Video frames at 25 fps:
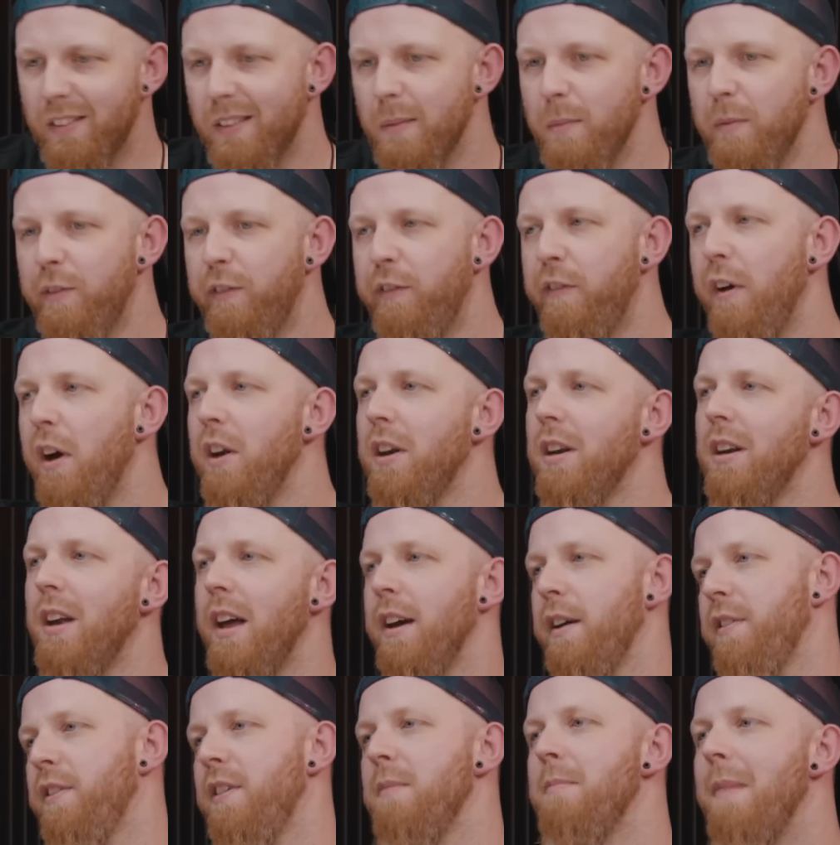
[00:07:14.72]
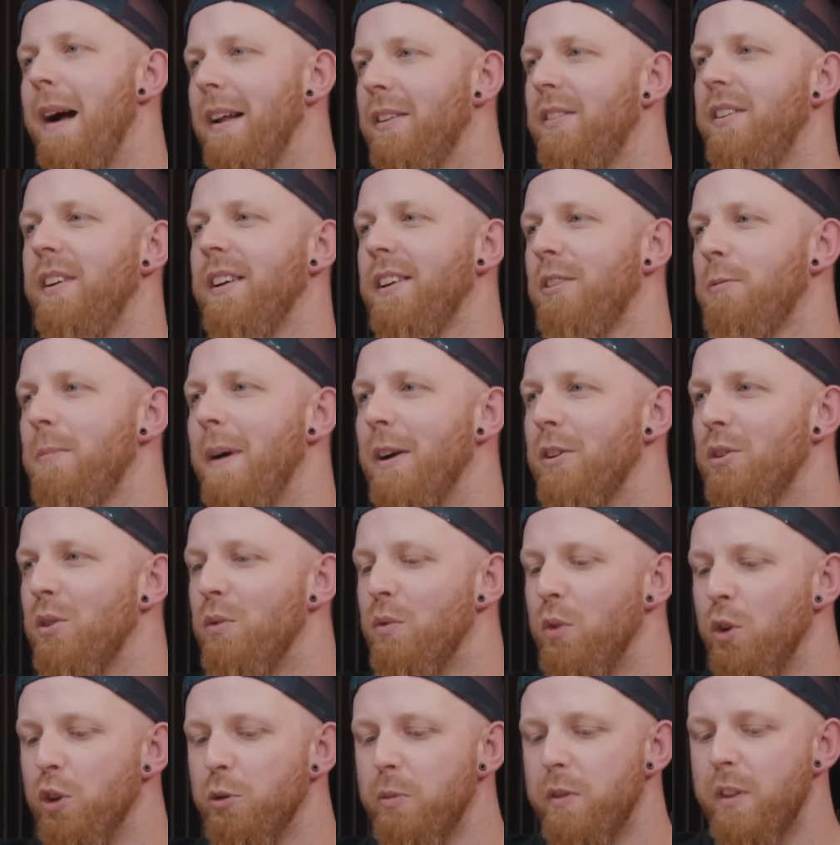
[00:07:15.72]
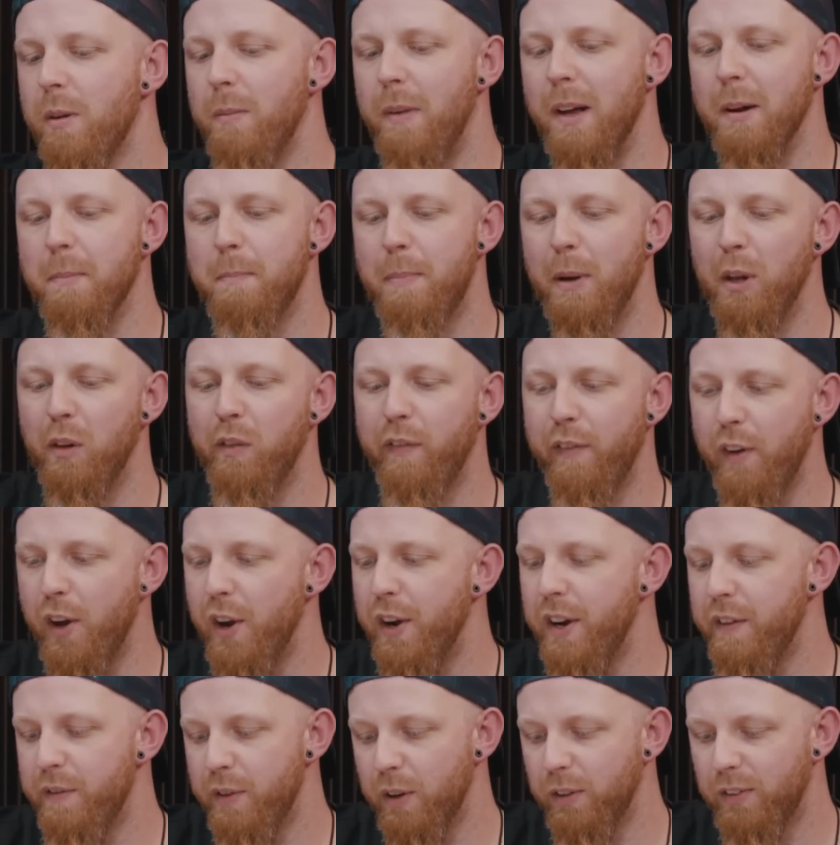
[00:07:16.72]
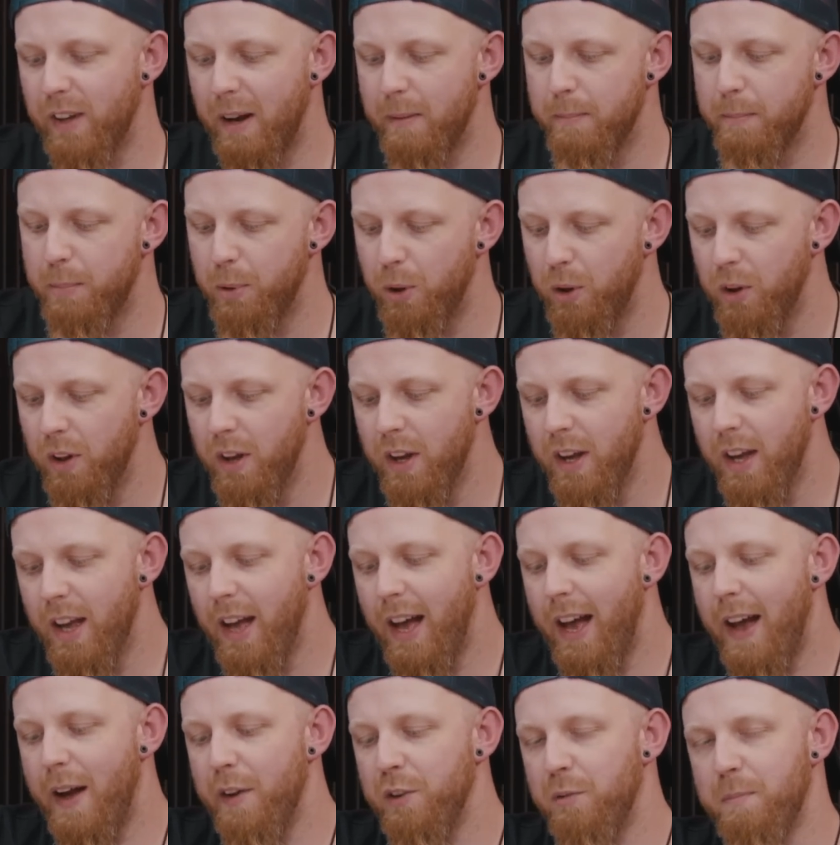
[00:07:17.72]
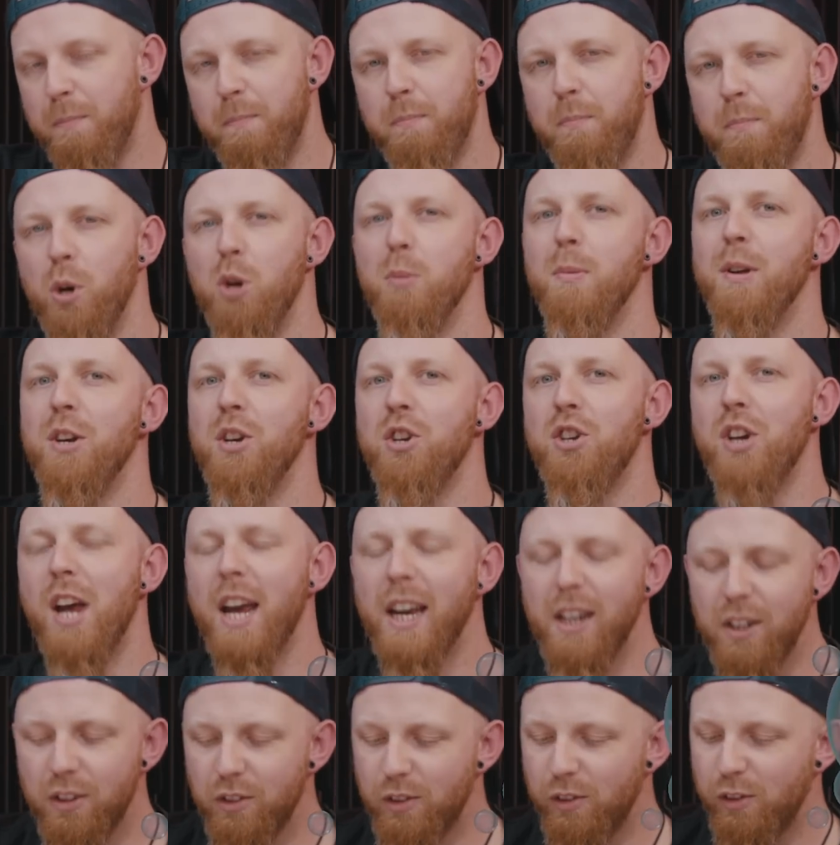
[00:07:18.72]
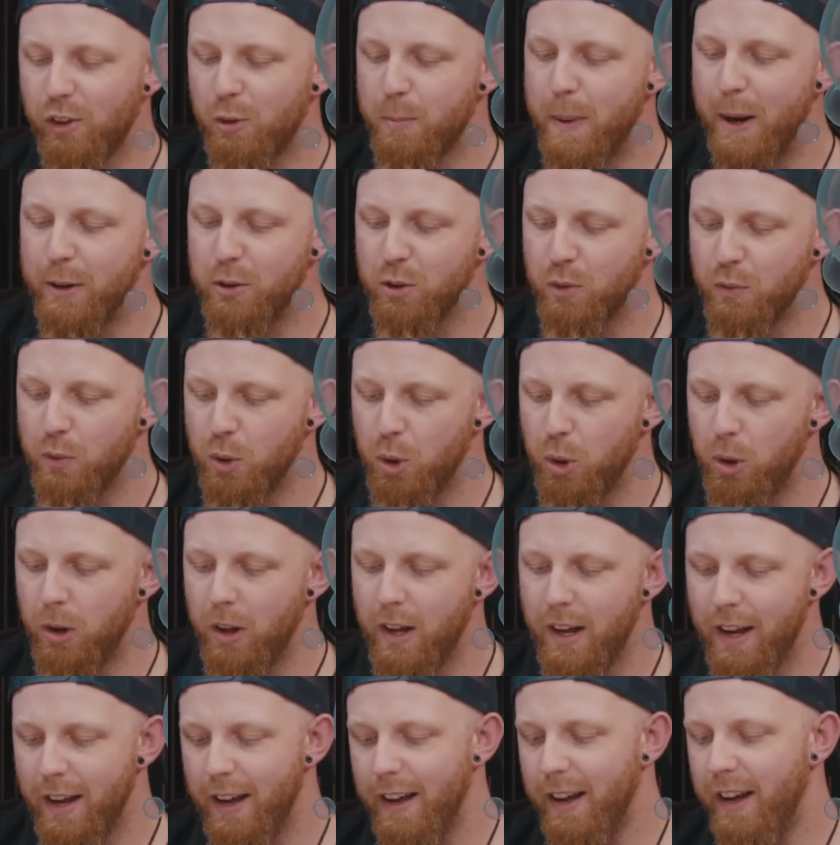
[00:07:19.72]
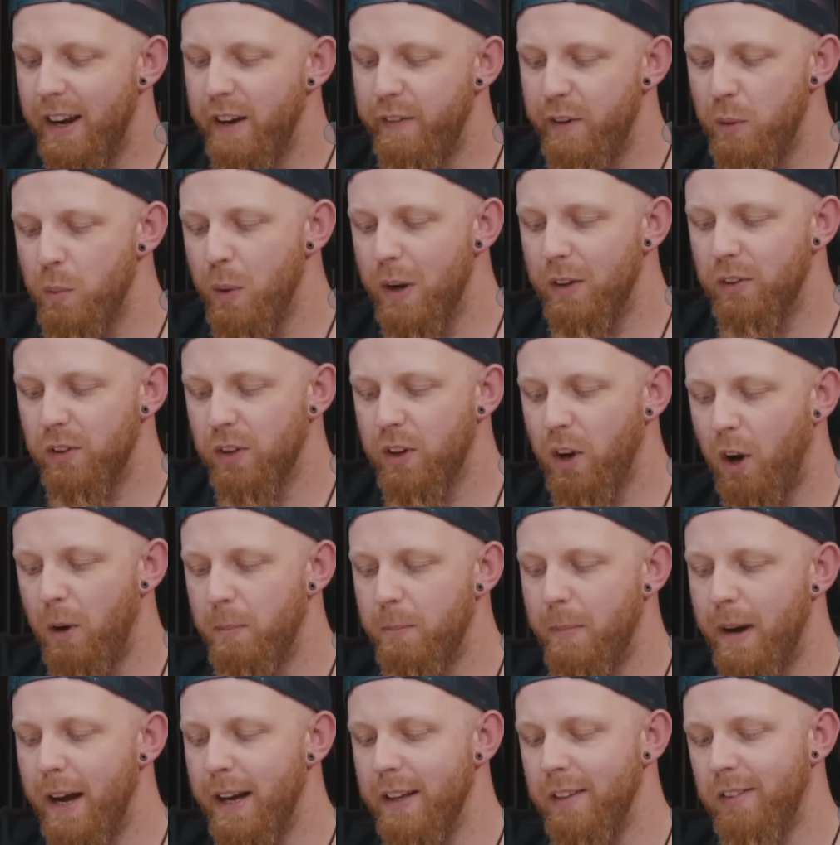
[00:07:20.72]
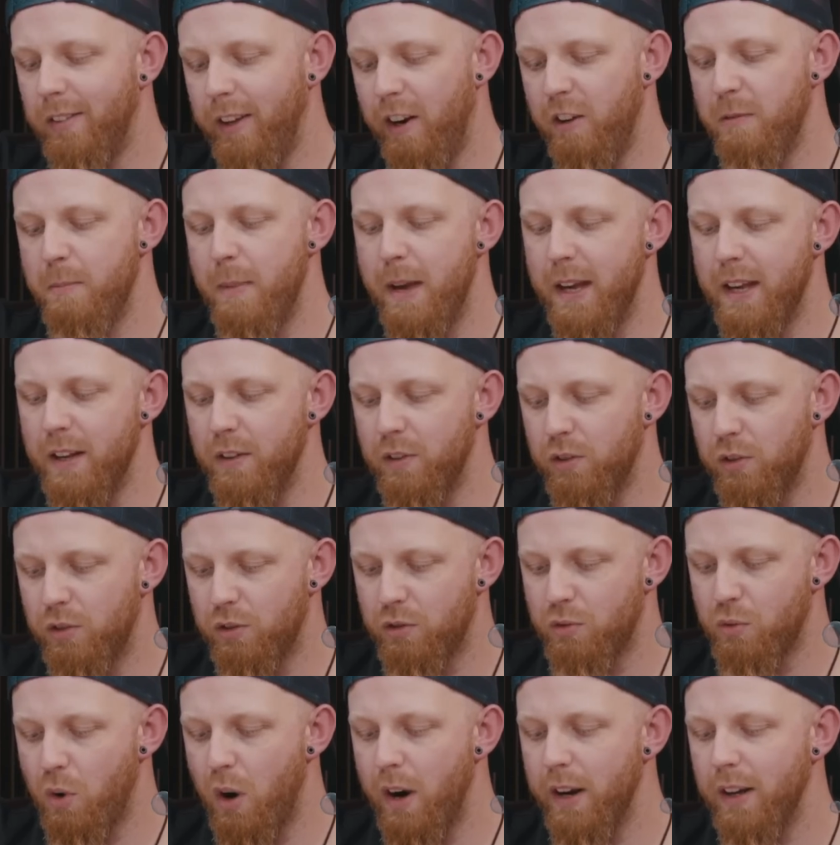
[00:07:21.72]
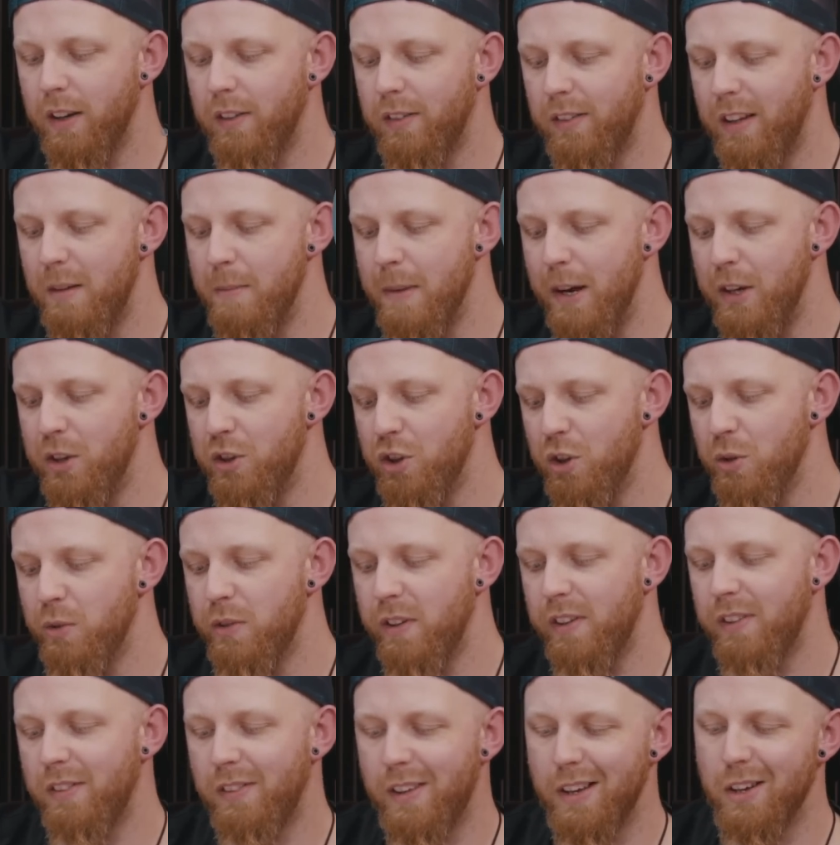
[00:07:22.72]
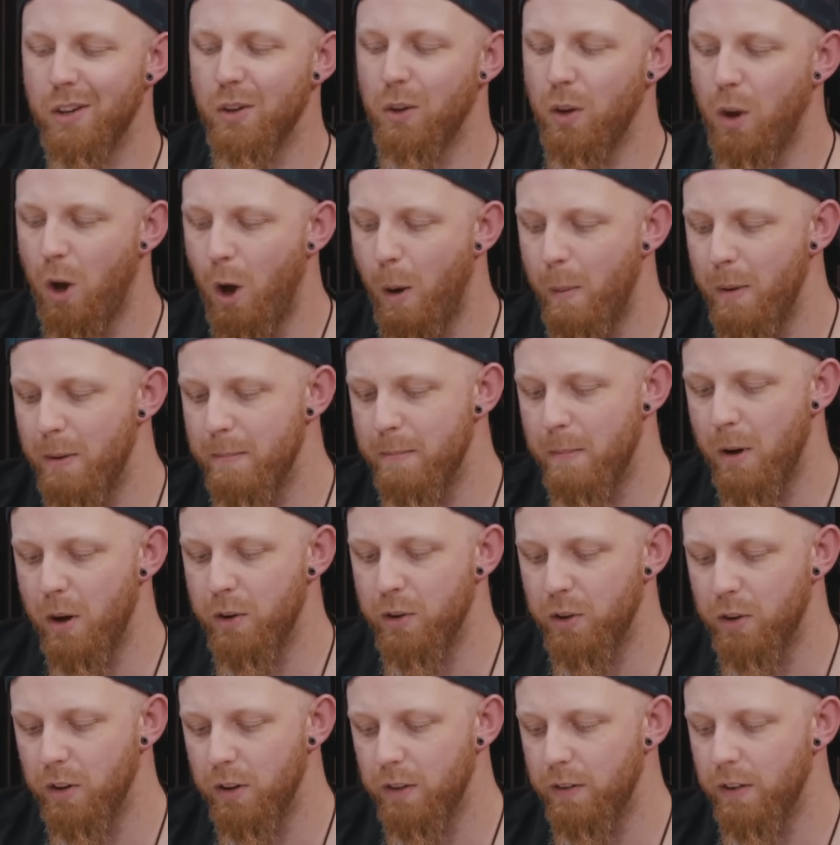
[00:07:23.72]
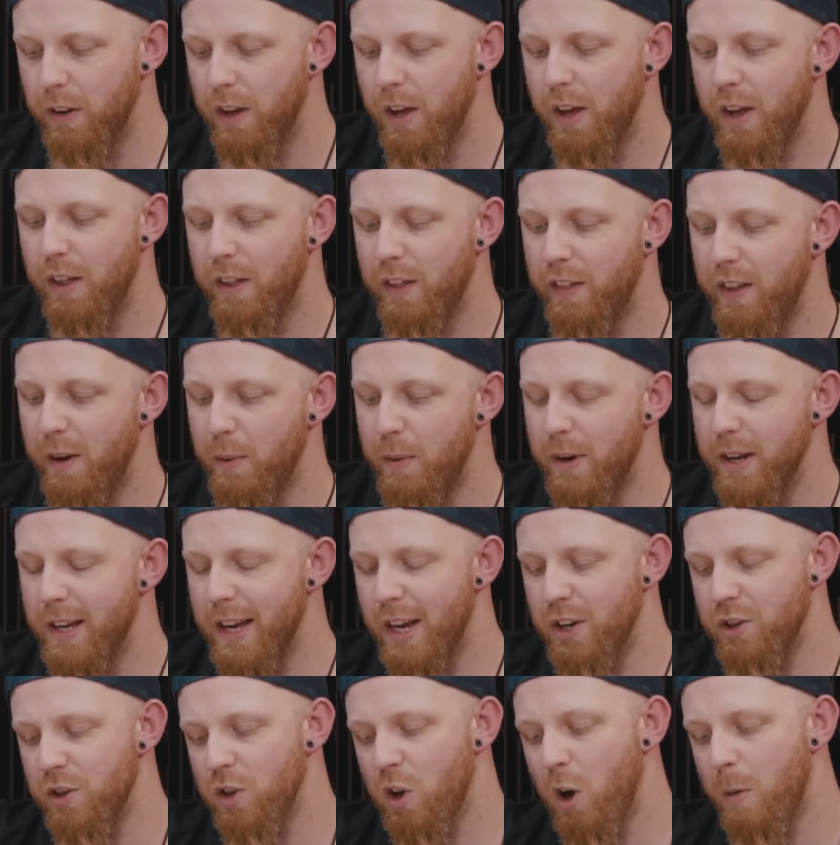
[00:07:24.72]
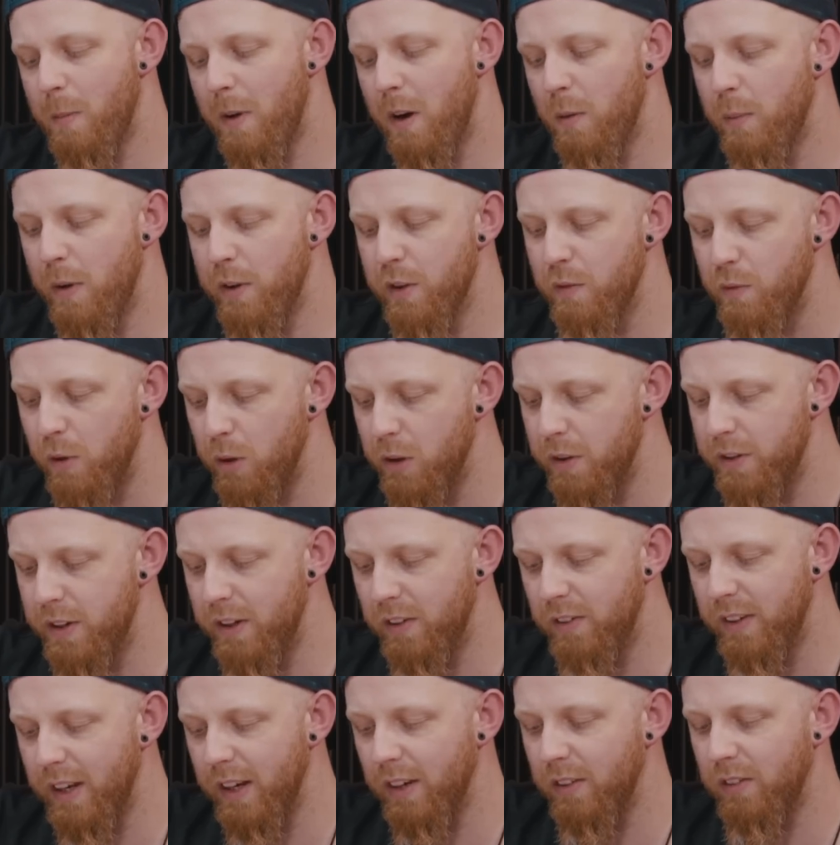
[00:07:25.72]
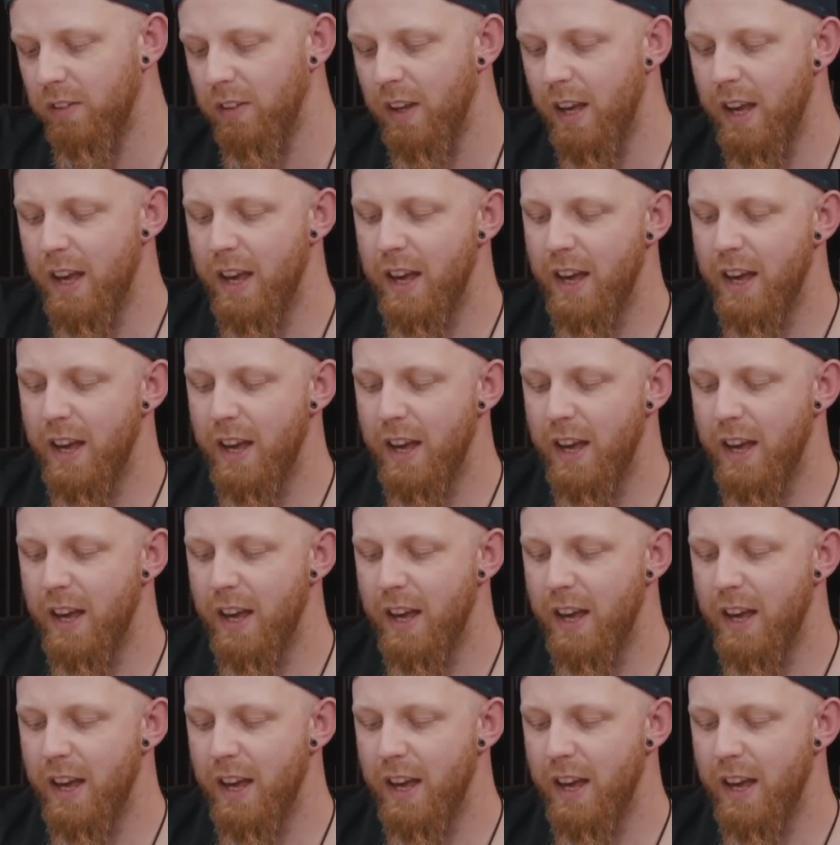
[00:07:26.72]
some fun like thematic special rules with them. Like Bill Fernie, for example, has put him in chains as a special rule. And if he wins a combat, instead of making strikes, he may choose a single Hobbit model that they were engaged in combat with and roll a d6.